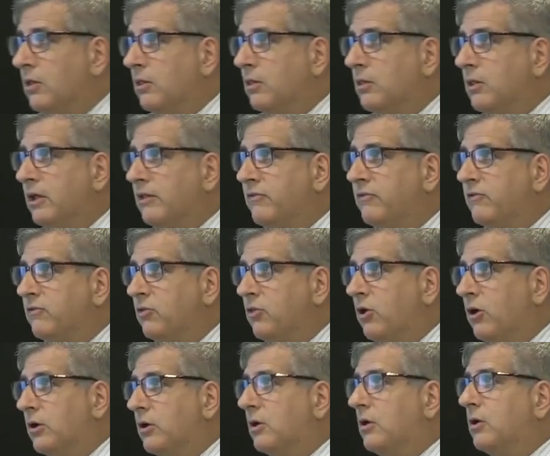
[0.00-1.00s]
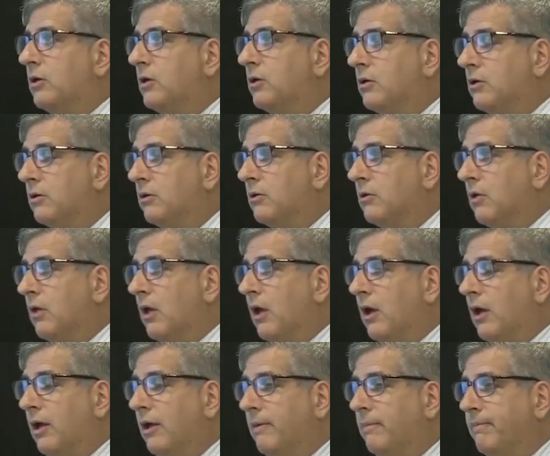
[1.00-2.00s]
let's look
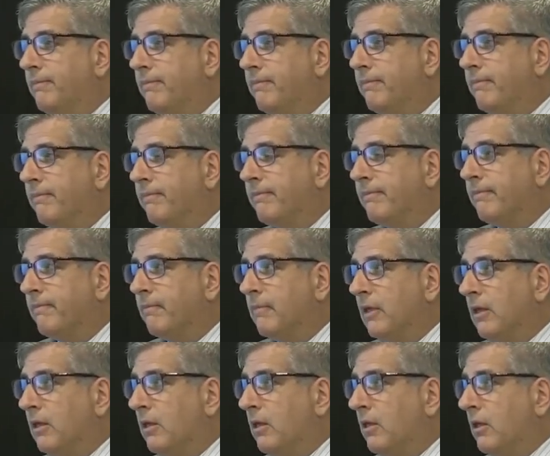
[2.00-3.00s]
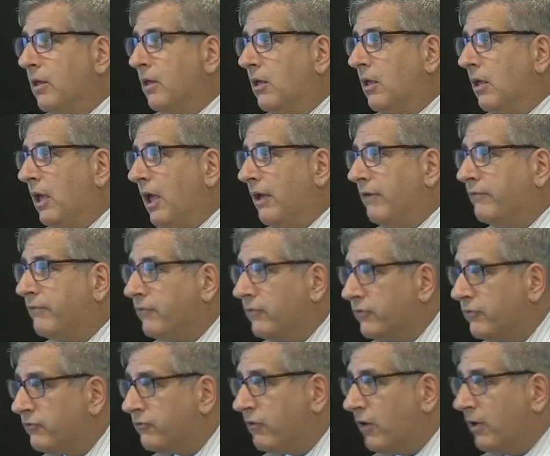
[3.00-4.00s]
at
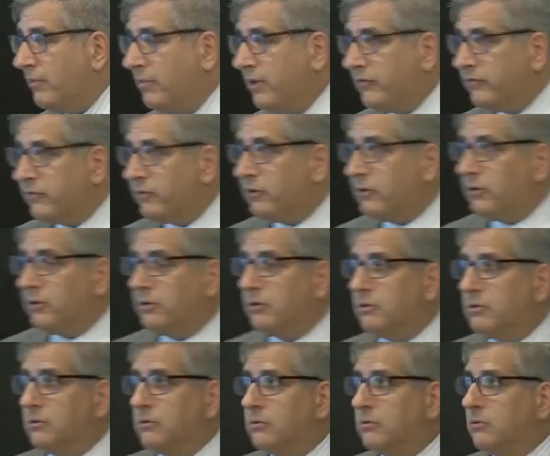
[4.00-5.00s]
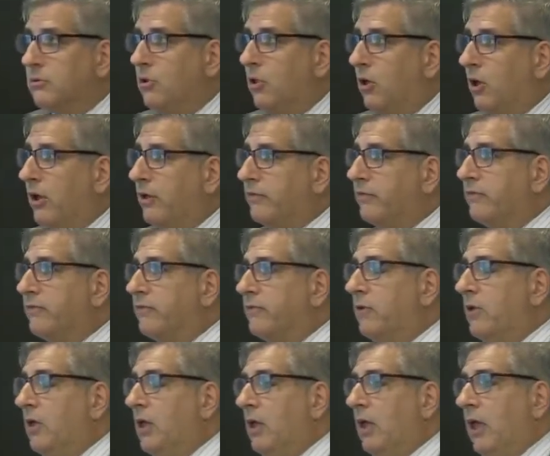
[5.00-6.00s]
first trimester loss.
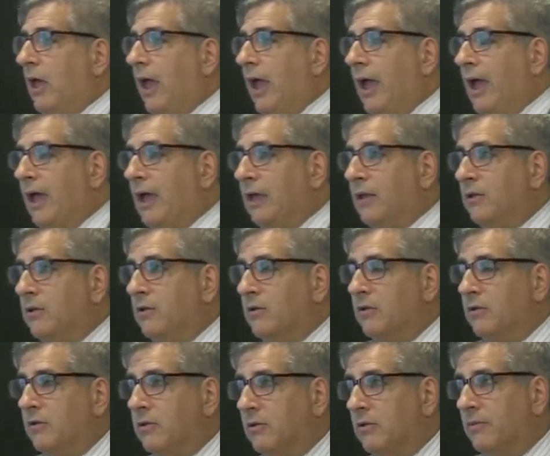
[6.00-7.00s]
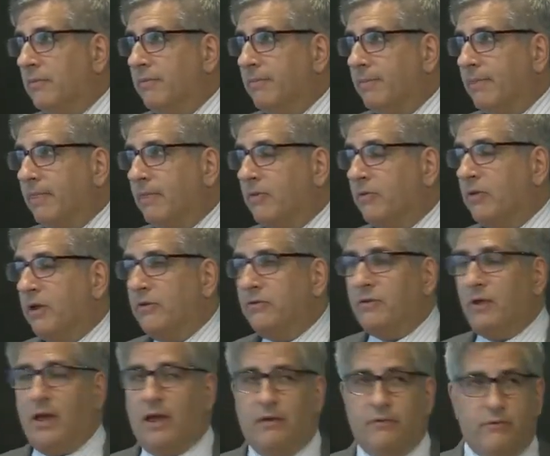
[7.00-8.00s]
And it's nice
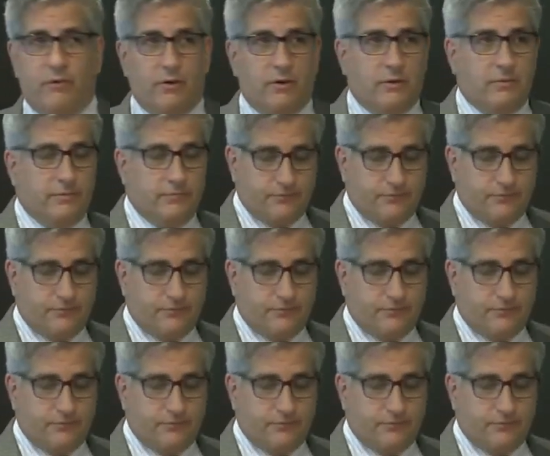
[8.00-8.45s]
to have a